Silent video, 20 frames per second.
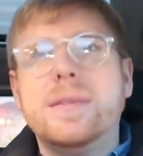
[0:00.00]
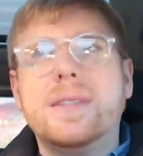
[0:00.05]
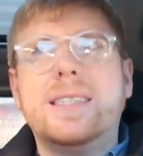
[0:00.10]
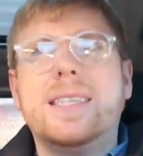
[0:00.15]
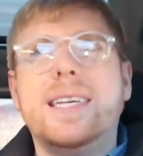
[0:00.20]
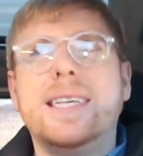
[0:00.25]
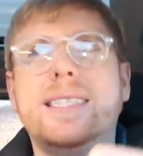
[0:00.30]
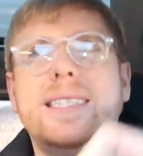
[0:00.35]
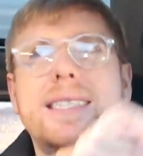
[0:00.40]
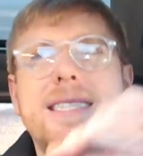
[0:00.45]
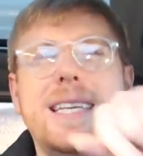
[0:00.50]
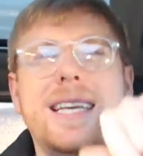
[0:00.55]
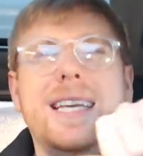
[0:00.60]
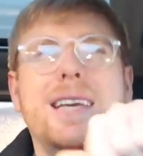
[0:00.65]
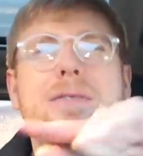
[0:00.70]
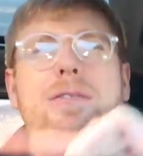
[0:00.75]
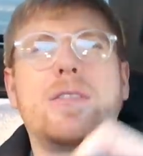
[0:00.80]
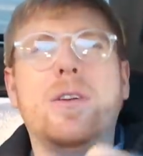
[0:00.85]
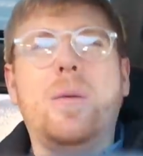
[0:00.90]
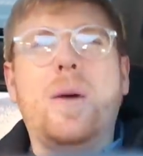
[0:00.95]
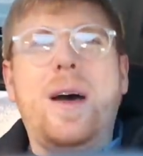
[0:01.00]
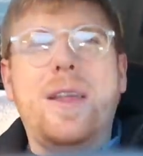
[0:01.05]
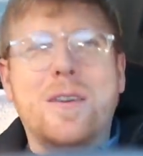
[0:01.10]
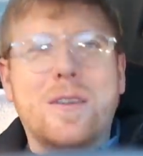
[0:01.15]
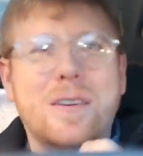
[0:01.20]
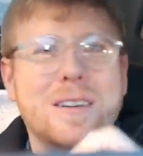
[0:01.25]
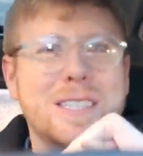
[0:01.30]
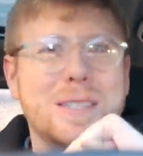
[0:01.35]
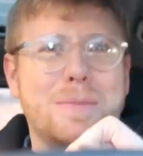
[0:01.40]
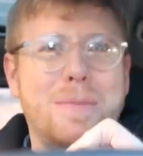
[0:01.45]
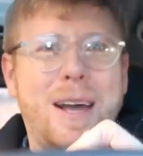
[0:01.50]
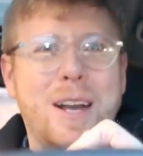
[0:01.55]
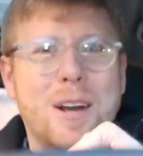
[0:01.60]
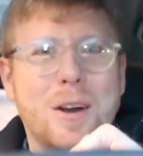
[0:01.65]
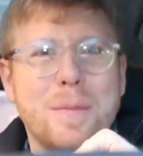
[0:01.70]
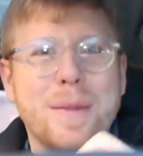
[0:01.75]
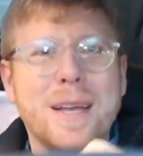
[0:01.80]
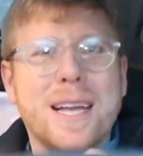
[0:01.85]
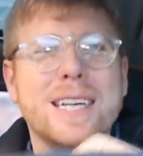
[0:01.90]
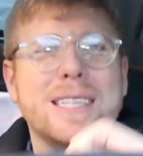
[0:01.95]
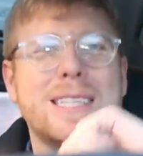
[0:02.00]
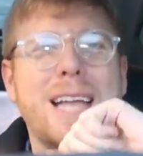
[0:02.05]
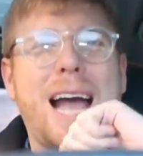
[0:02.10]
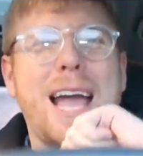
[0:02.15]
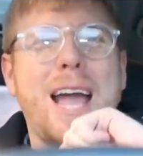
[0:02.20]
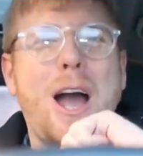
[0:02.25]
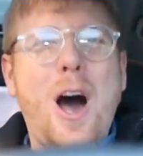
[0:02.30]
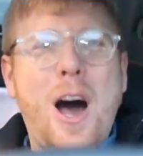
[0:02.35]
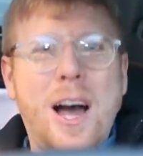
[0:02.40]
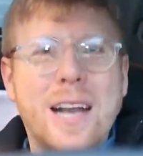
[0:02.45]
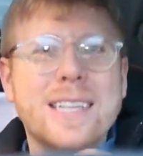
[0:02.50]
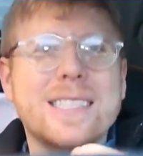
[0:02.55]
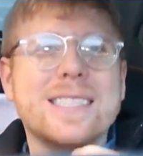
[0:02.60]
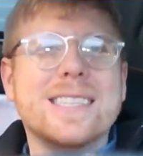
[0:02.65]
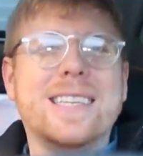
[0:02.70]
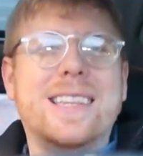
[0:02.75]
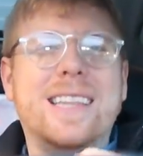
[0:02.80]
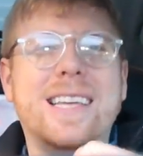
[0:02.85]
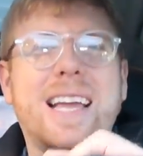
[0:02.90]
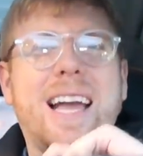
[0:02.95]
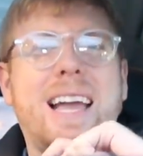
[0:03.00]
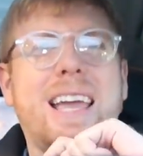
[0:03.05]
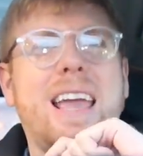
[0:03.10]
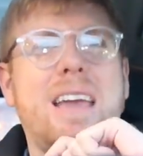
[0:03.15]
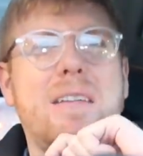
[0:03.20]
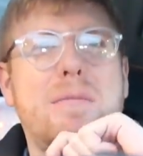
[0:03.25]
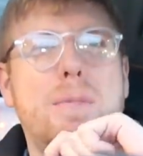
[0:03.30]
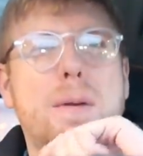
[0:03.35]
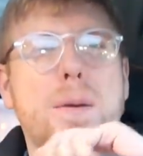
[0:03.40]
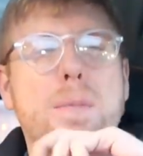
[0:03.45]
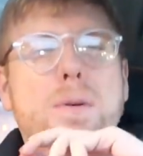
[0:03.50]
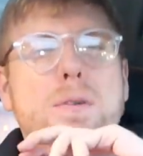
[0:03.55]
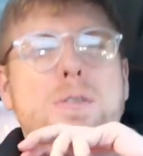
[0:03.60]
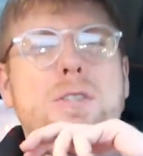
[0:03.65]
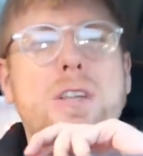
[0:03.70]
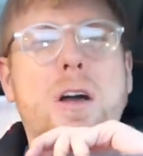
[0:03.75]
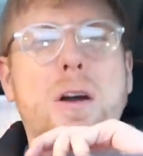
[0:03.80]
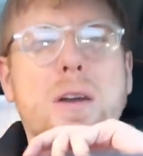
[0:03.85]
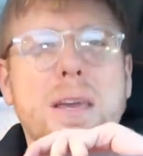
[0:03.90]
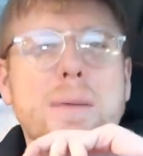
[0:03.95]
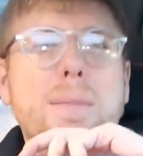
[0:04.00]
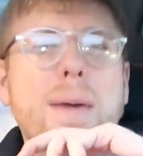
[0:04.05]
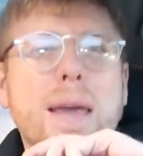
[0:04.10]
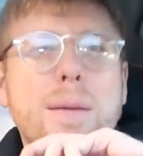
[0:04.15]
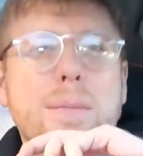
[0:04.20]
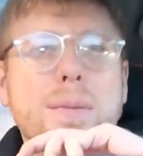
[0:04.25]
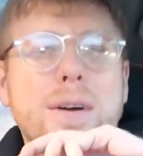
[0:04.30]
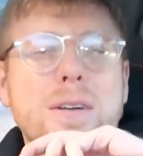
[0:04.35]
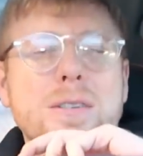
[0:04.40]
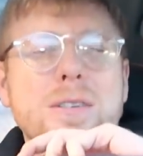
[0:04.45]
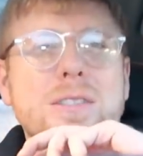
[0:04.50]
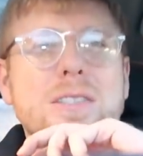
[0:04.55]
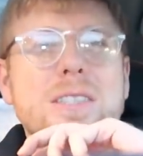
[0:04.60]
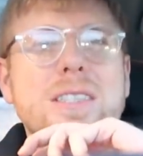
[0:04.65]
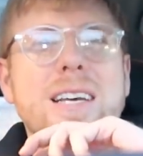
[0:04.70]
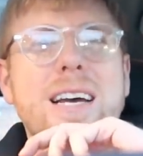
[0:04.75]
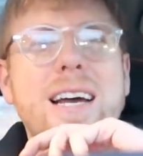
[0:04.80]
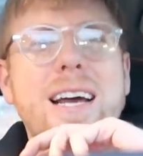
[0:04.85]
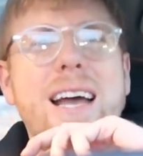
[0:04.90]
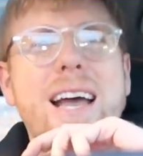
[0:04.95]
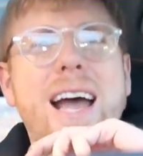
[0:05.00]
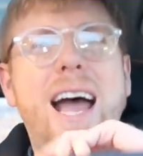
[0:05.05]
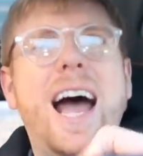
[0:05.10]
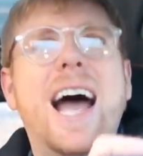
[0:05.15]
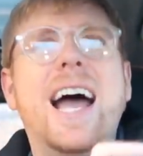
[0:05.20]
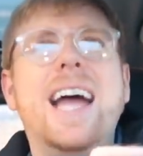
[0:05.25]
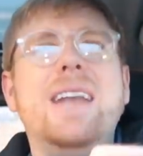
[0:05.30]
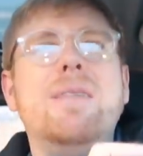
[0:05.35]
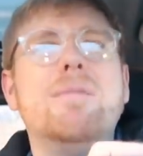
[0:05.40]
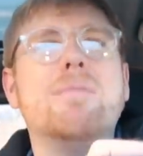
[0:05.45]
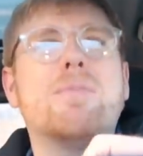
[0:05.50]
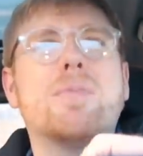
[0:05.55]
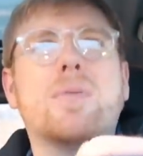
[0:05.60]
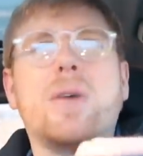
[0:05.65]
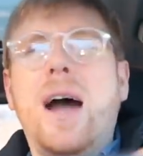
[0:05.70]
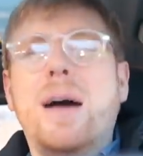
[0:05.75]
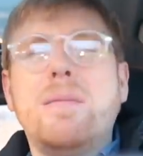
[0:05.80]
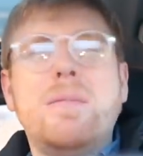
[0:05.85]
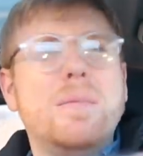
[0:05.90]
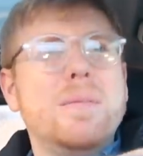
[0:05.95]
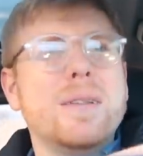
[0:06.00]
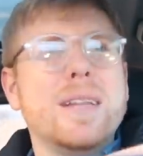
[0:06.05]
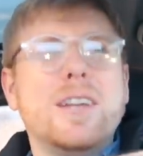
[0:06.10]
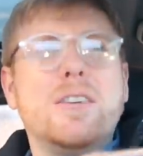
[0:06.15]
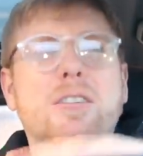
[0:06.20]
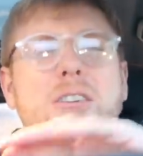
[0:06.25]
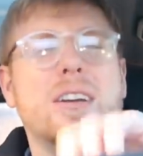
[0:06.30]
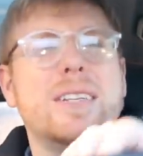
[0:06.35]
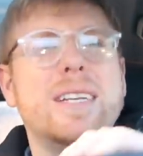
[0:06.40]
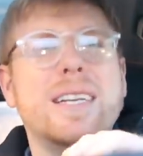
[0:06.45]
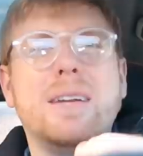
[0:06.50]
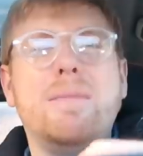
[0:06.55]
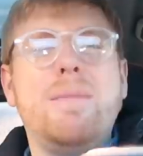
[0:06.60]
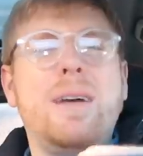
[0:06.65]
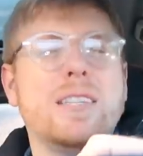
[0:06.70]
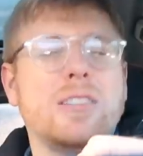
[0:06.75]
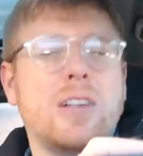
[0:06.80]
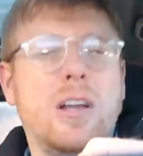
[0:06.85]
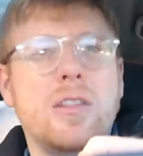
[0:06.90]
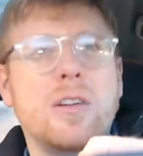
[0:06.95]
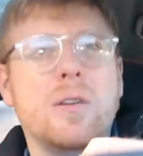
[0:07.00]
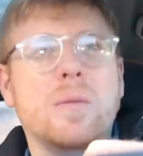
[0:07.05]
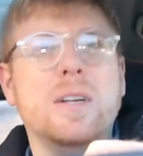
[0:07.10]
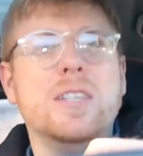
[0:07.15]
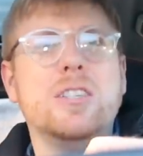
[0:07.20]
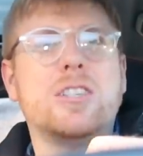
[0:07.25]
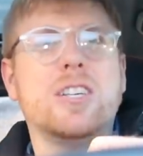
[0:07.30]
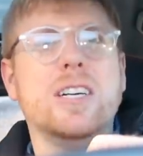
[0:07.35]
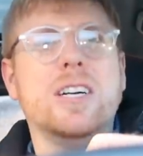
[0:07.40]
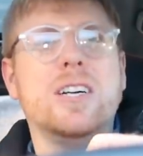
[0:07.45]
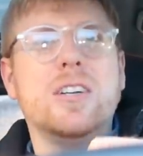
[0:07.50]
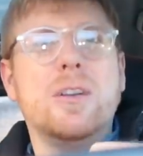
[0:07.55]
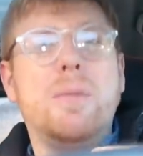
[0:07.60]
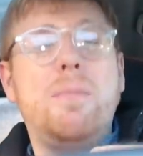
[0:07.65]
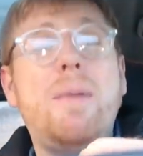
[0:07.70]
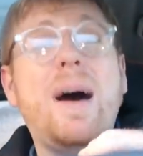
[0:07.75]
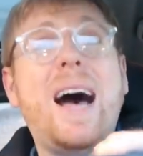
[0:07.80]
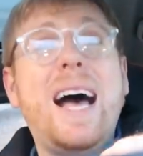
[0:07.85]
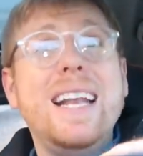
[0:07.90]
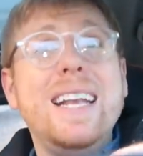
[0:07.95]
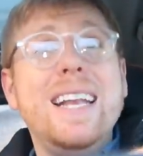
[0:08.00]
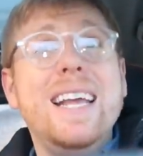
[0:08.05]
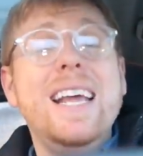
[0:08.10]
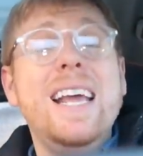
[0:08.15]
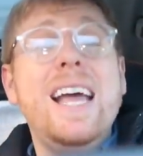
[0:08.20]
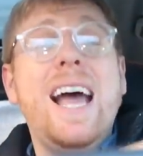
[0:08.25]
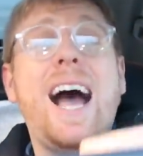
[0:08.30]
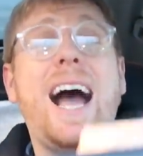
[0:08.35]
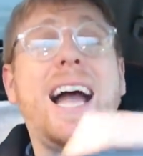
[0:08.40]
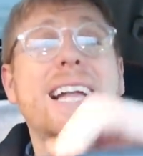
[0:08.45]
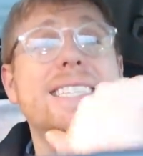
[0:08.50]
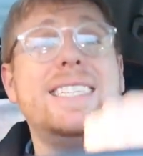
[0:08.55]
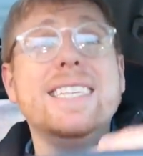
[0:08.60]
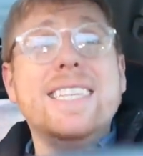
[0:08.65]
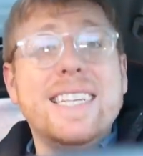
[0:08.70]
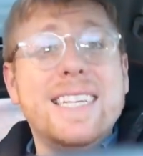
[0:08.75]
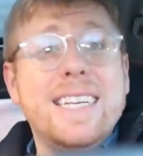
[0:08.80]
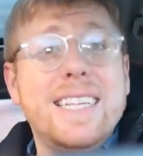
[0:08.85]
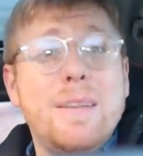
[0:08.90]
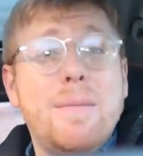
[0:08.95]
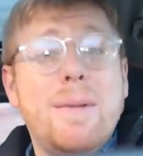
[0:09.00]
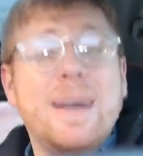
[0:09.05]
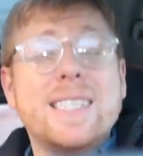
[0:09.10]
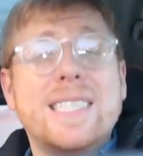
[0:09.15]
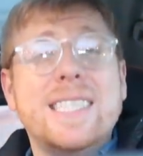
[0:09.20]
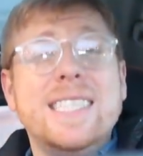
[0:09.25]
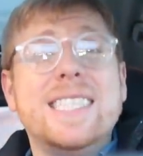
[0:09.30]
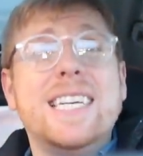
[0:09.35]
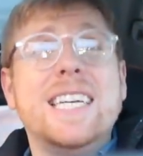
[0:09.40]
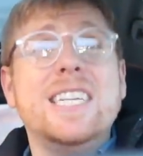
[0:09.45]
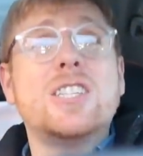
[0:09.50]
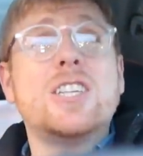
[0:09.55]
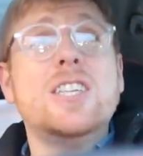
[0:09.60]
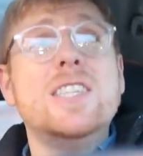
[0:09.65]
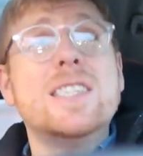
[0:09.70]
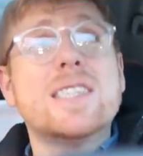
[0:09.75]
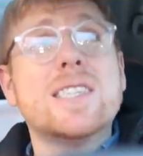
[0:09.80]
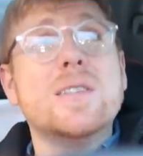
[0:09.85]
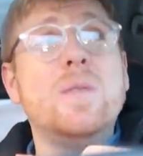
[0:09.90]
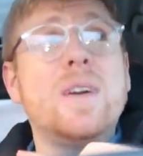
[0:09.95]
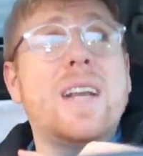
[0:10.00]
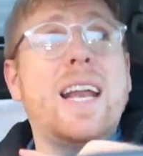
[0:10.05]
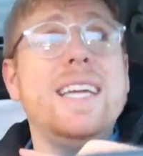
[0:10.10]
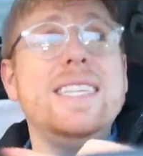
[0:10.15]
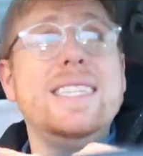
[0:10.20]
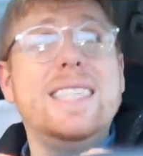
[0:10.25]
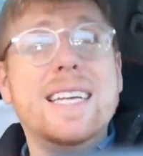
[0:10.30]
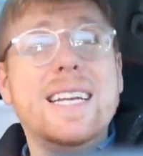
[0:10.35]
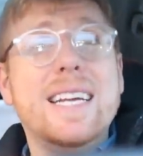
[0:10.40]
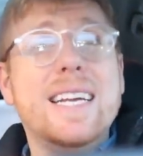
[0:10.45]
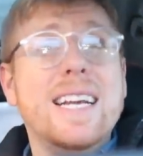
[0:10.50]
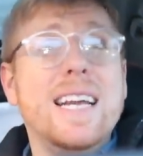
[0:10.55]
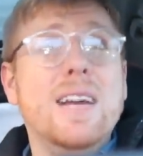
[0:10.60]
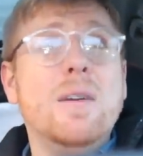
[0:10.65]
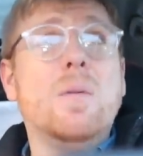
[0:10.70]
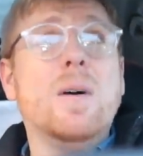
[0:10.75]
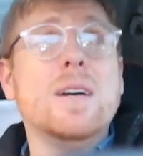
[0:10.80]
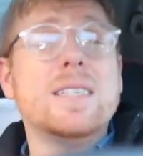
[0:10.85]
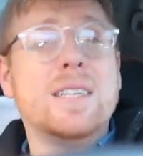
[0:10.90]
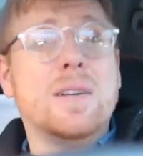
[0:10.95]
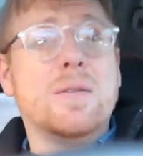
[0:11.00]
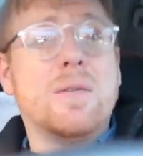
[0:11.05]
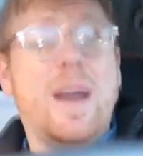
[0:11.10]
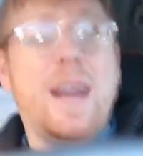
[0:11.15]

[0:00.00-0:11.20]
to see if the weather is better, because I honestly think I gave people soggy papers and probably created a mess on their windshield. But I did it in the best intentions, and when I did it, it wasn't